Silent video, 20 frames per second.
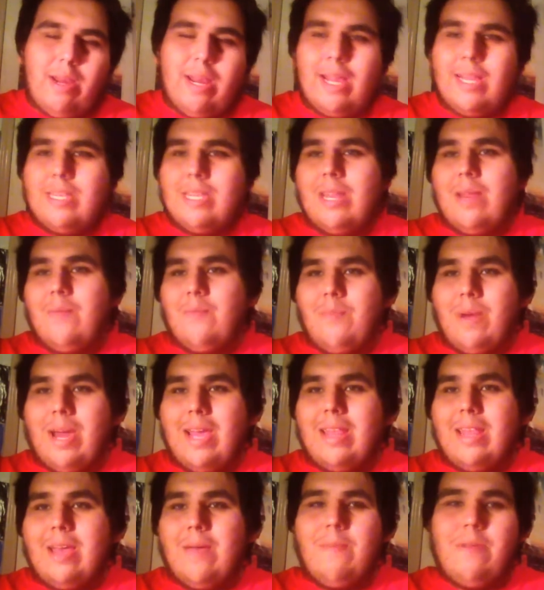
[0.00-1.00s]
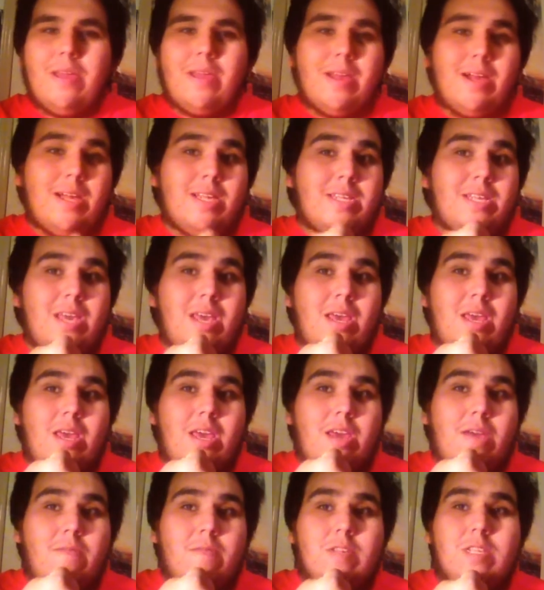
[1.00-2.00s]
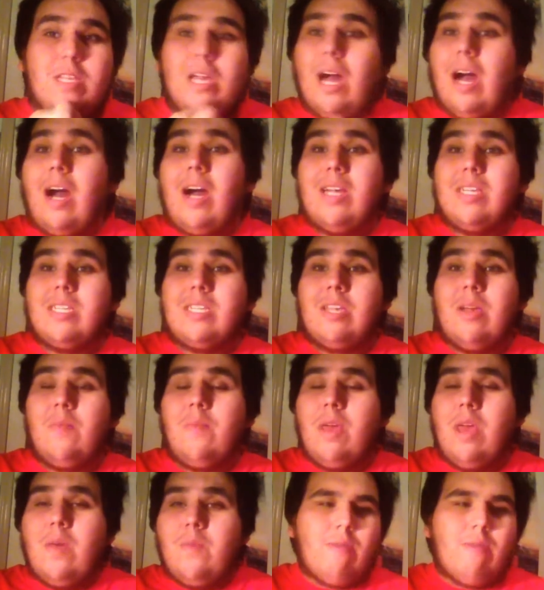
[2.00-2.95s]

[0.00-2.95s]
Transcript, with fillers: and I didn't mind that because it was awesome.